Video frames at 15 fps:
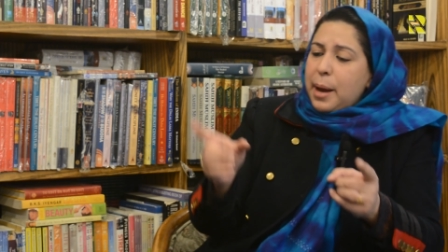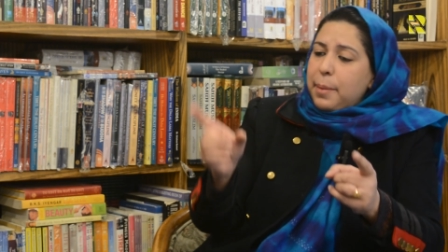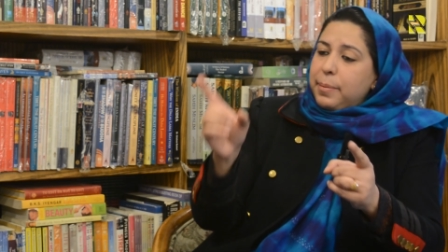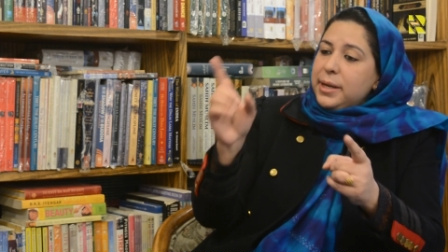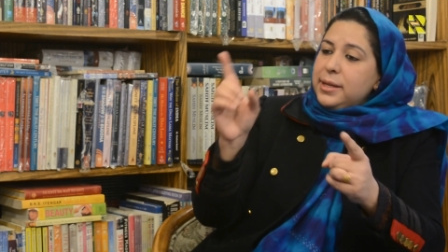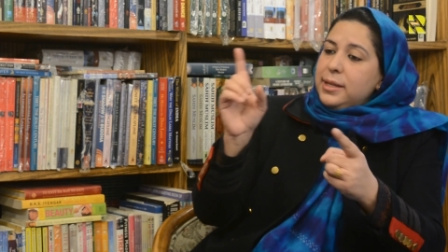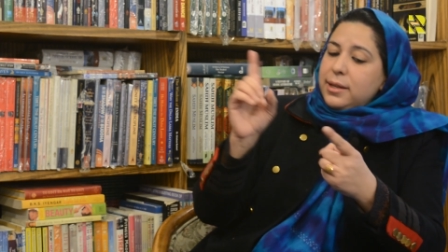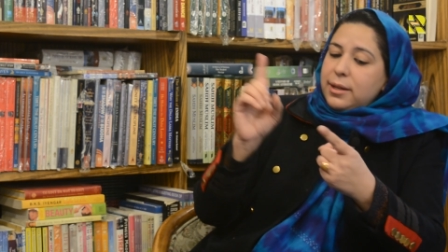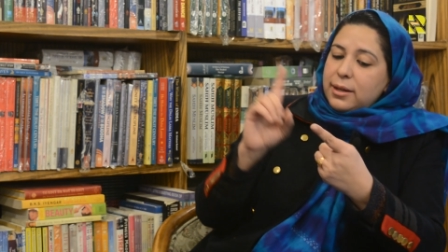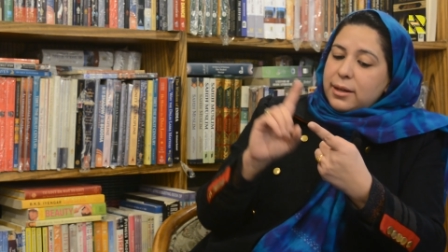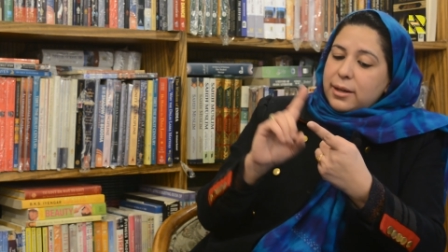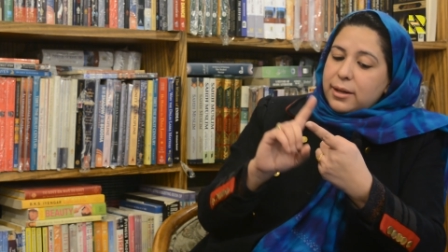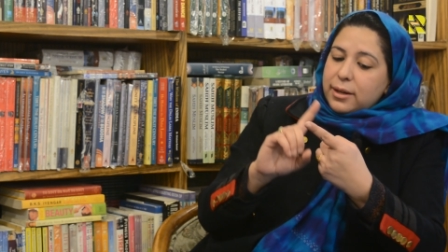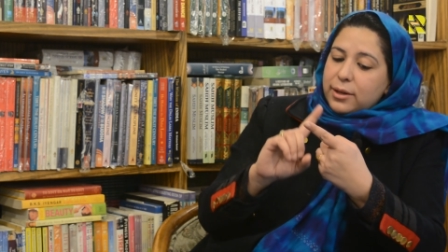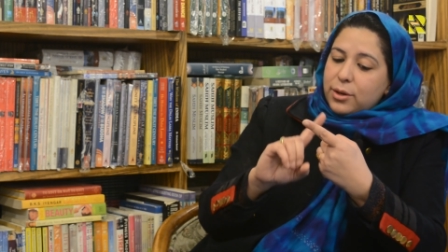But the
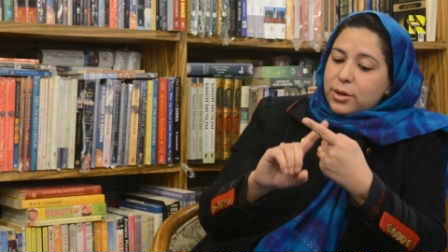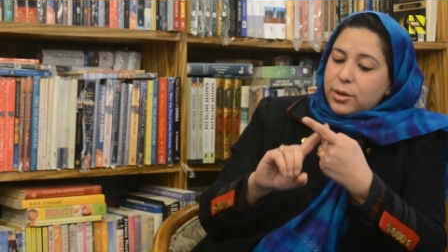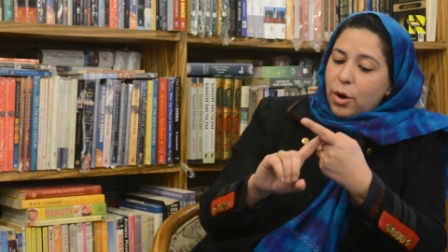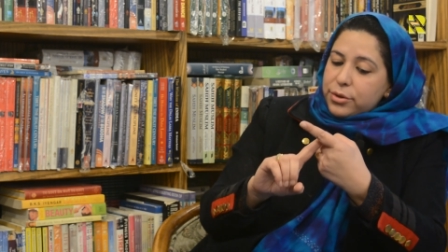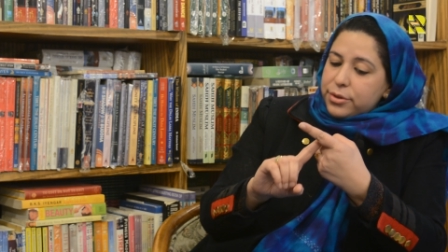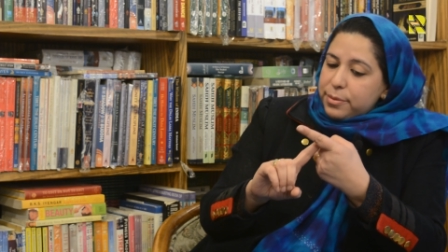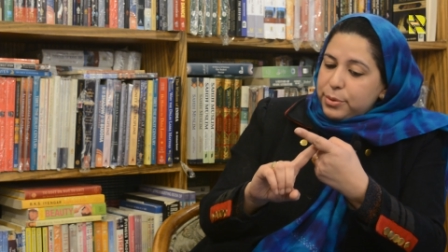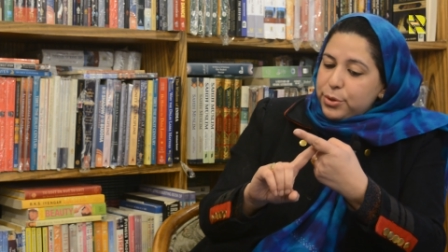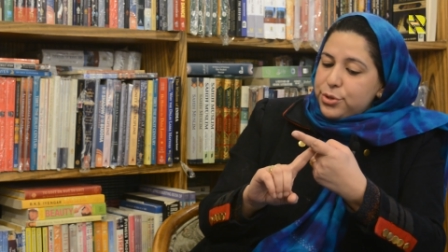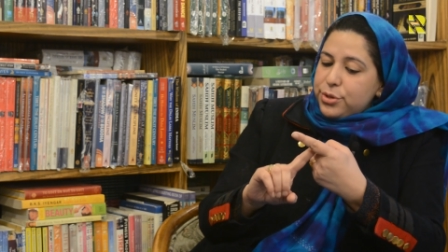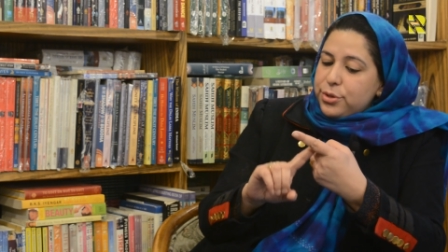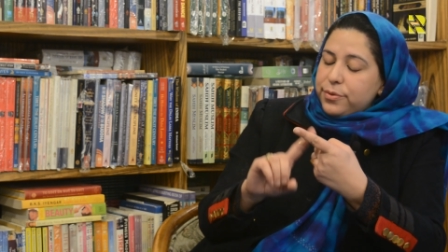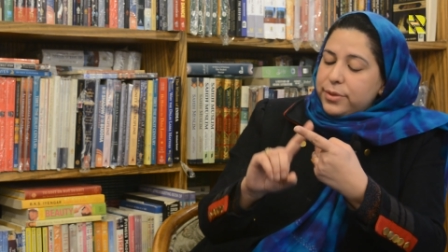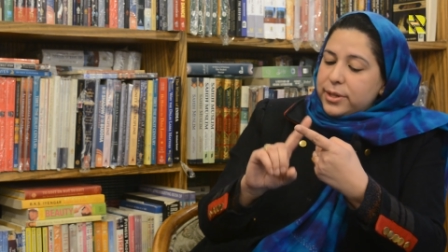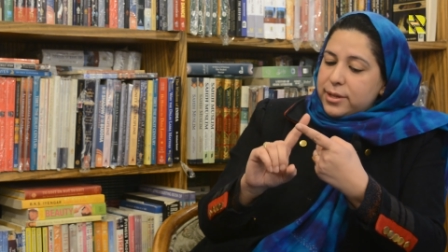
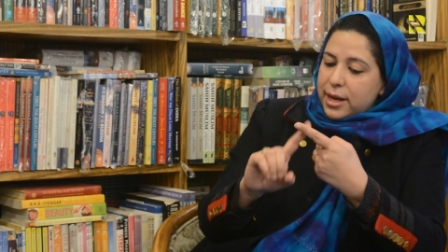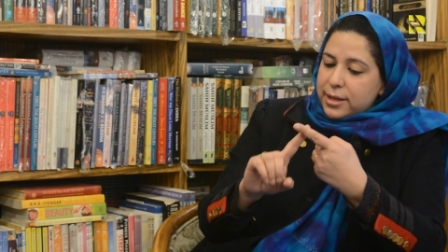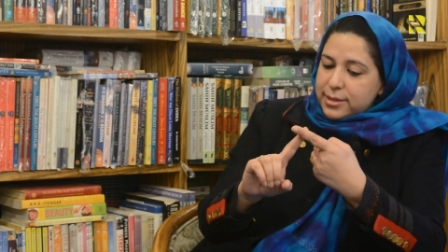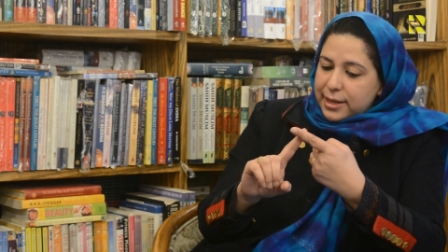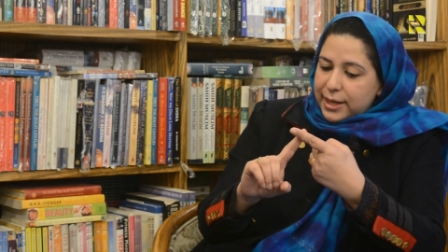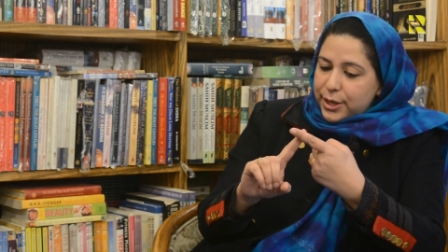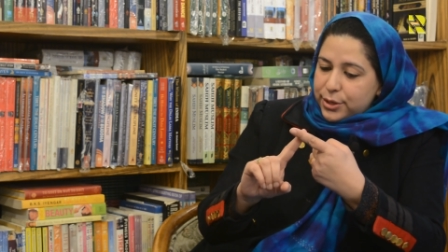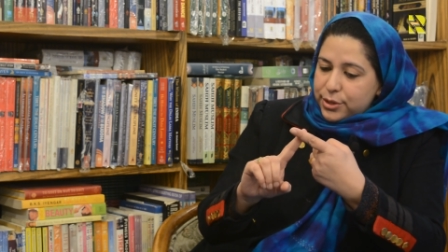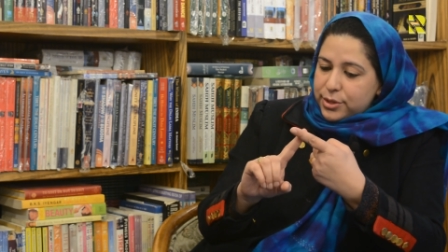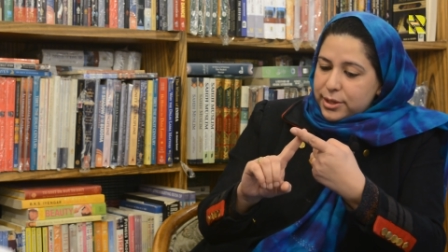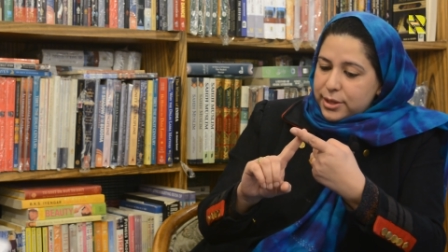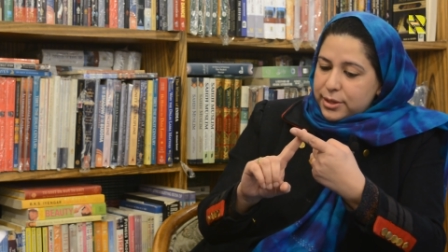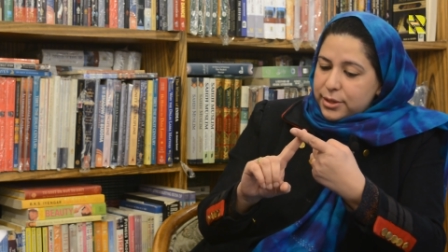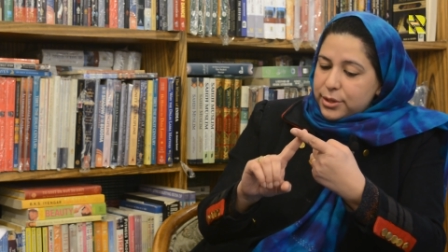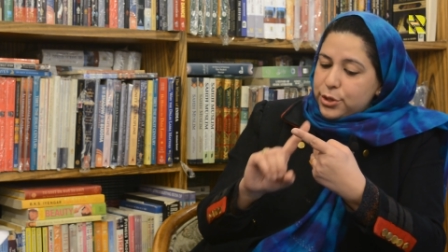contribution of the
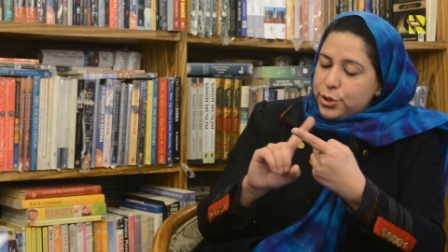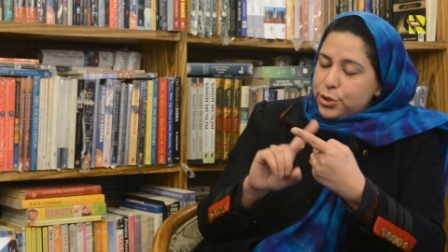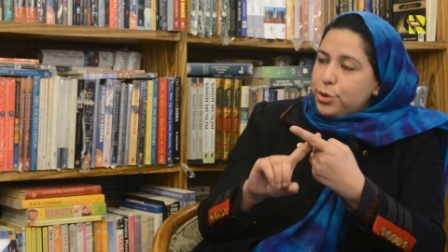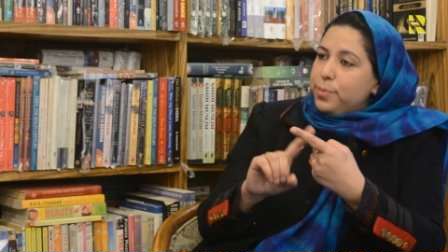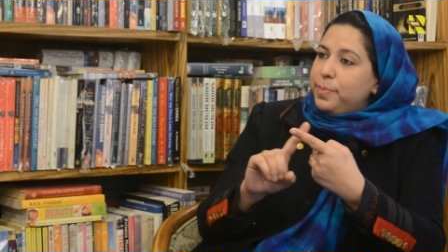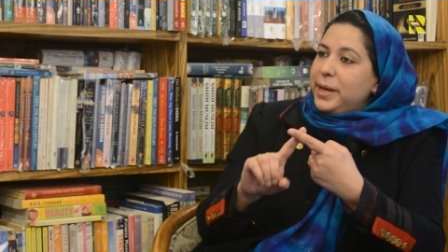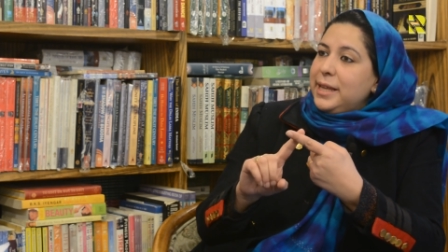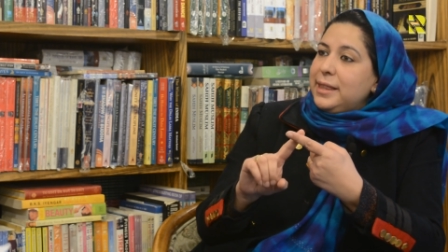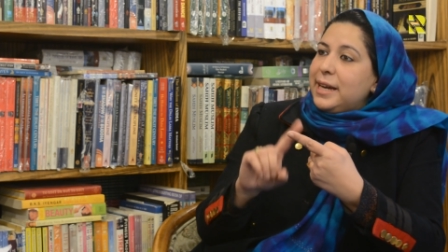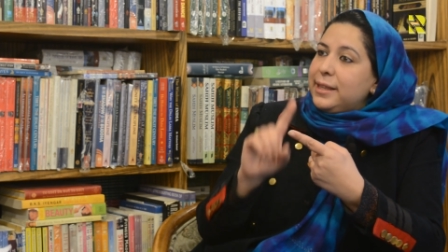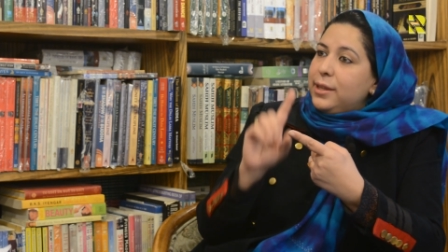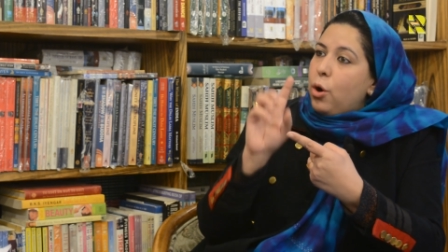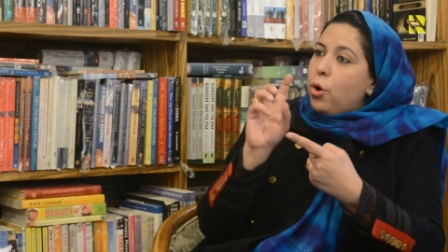translator should be that the